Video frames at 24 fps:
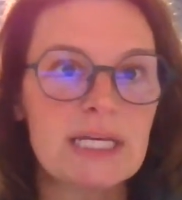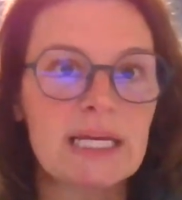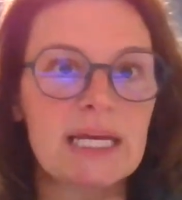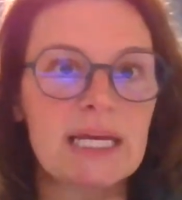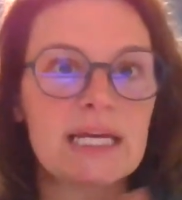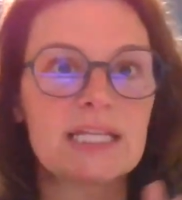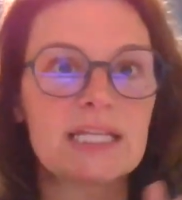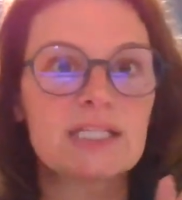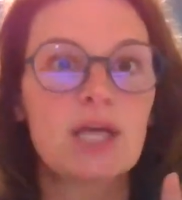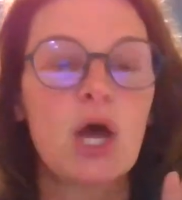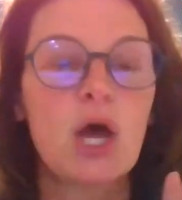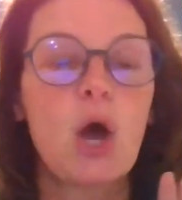
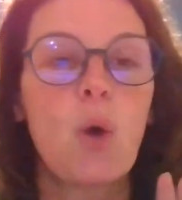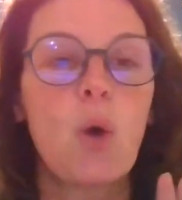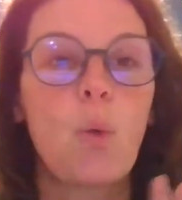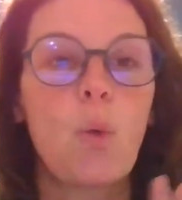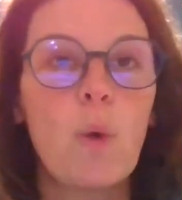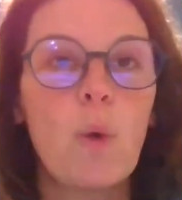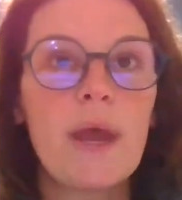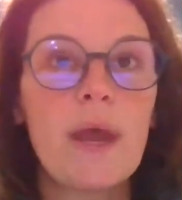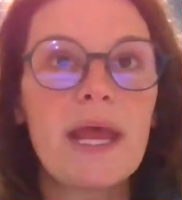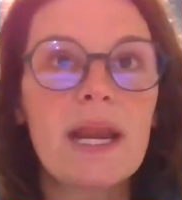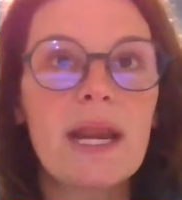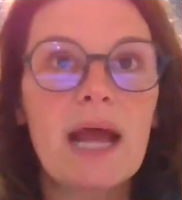is
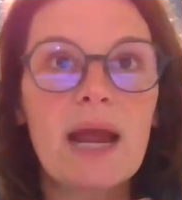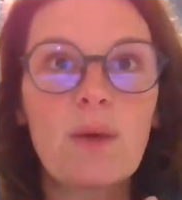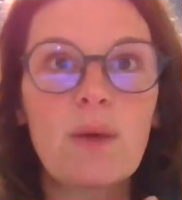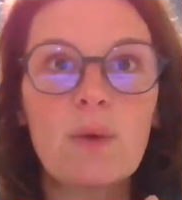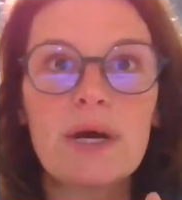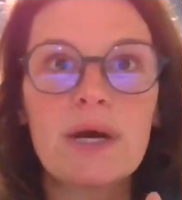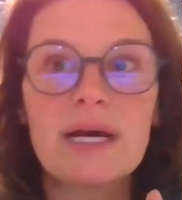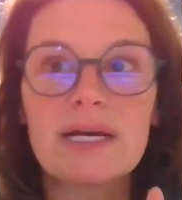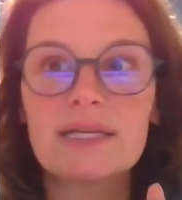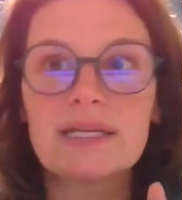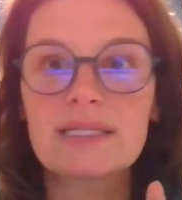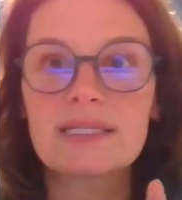when I
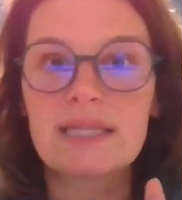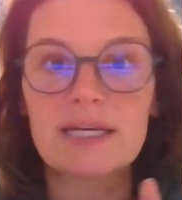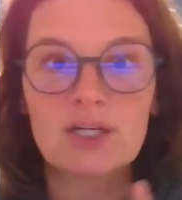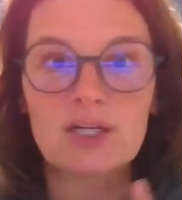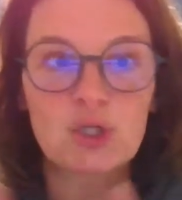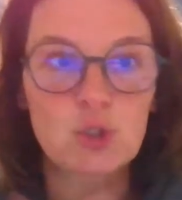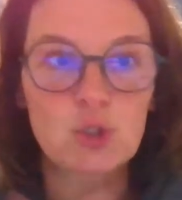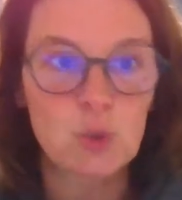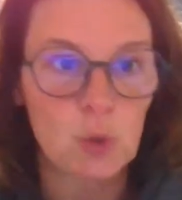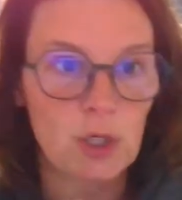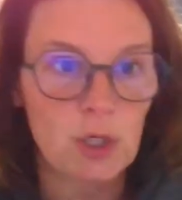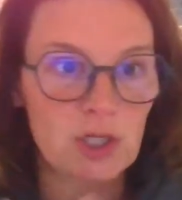was in
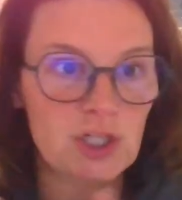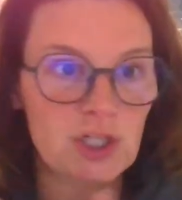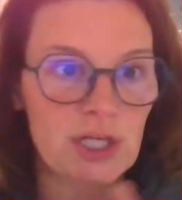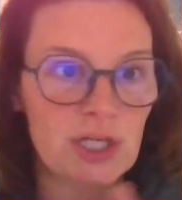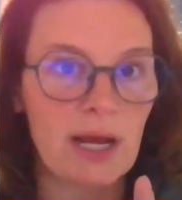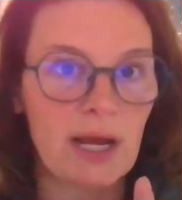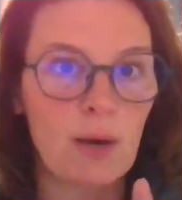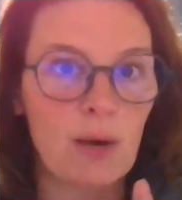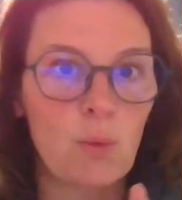Georgia